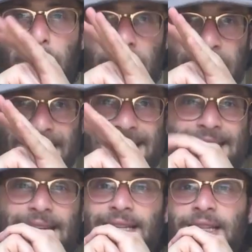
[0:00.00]
but my
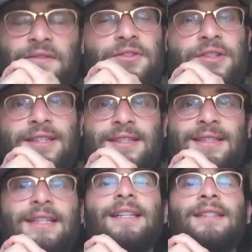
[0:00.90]
deadlift just
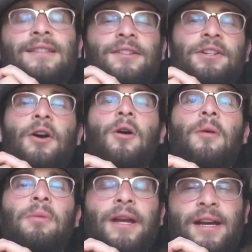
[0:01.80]
didn't go
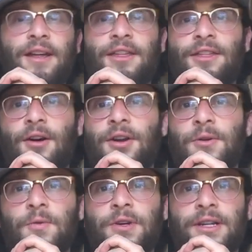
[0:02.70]
up like I thought
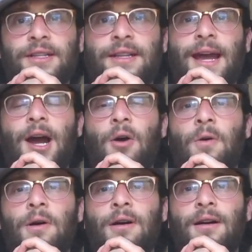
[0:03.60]
it would. And
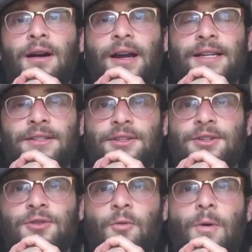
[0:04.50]
now I can
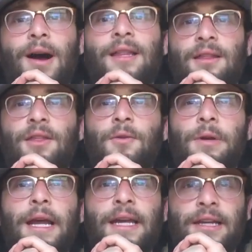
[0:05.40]
squat
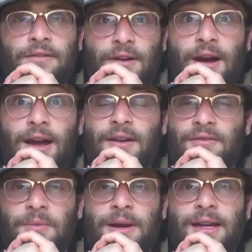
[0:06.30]

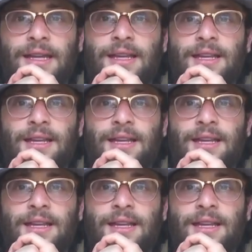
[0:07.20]
385, but I